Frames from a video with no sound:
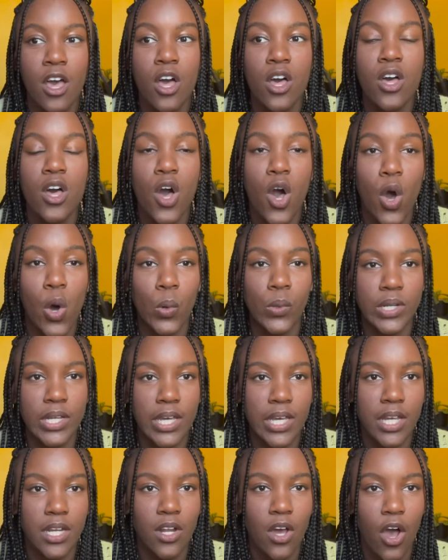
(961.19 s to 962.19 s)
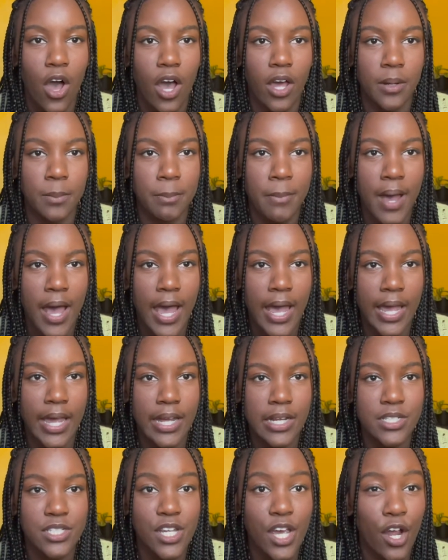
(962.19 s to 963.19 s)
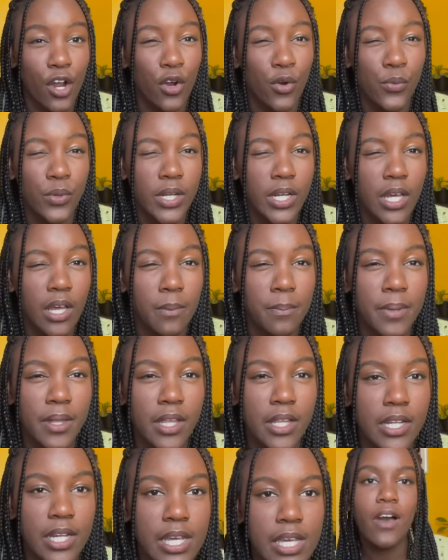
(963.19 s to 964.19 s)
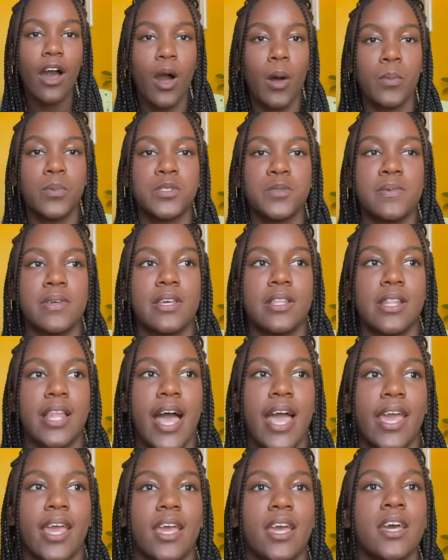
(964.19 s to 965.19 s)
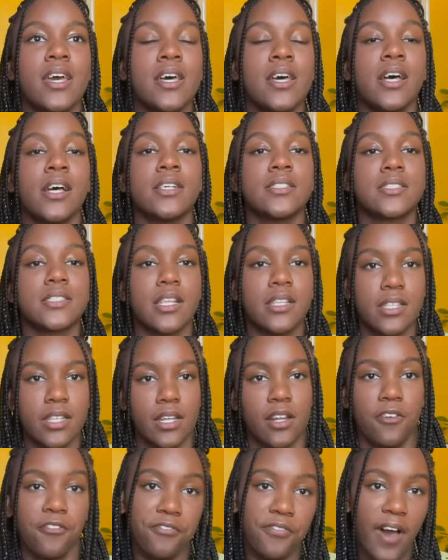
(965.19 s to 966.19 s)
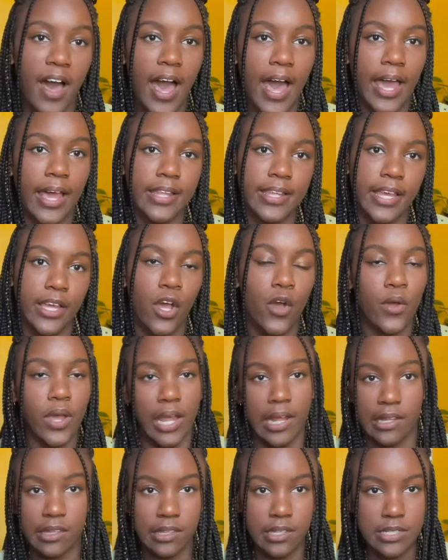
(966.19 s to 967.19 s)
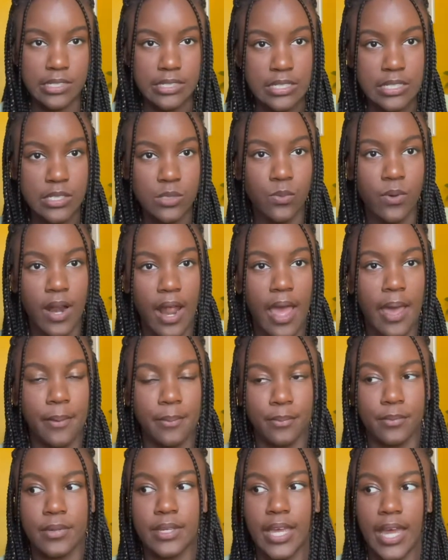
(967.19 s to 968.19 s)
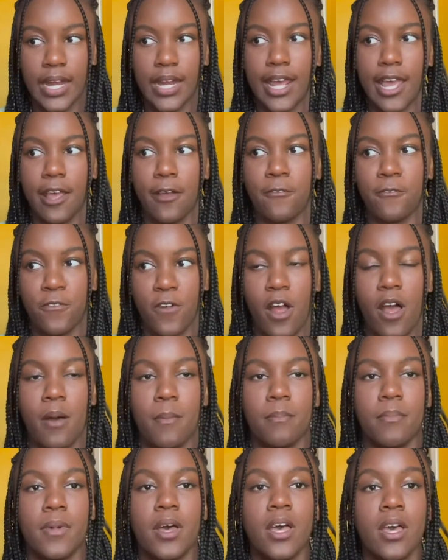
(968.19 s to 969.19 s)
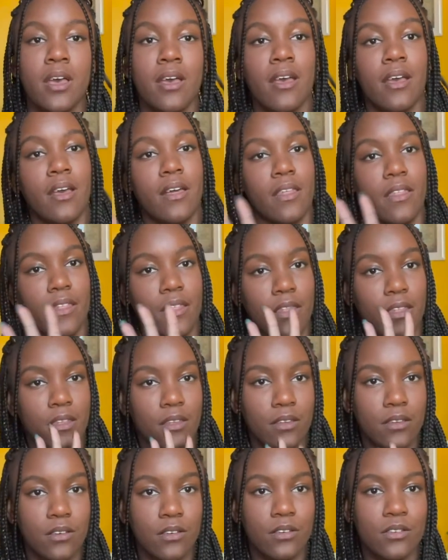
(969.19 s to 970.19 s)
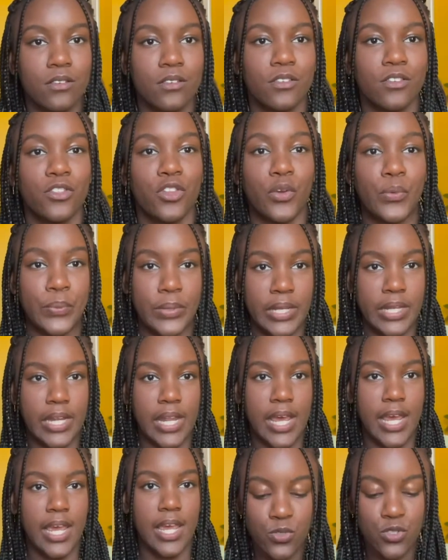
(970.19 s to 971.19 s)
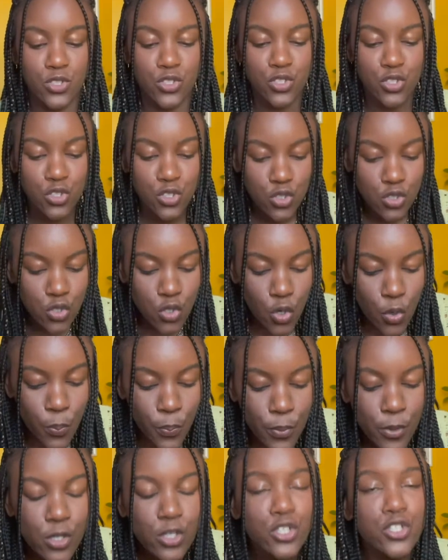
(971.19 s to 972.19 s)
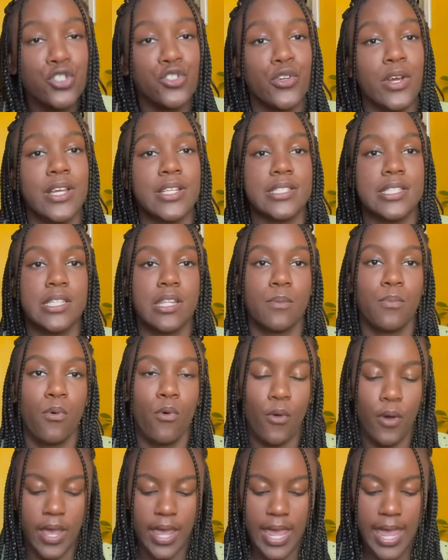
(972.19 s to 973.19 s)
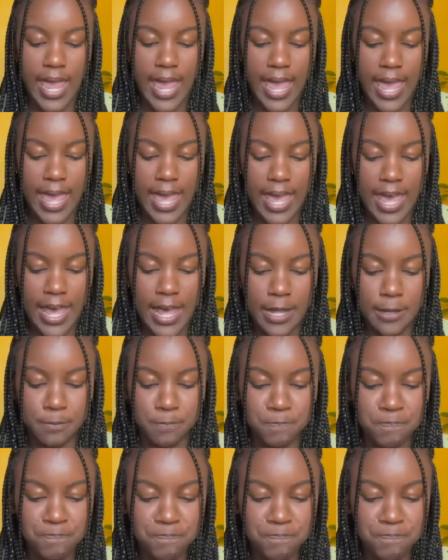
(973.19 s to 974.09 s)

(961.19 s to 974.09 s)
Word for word: hone in on my tarot reading ability. Helped me like solidify, like, okay, this is what I'm getting from the reading. Super straight to the point, and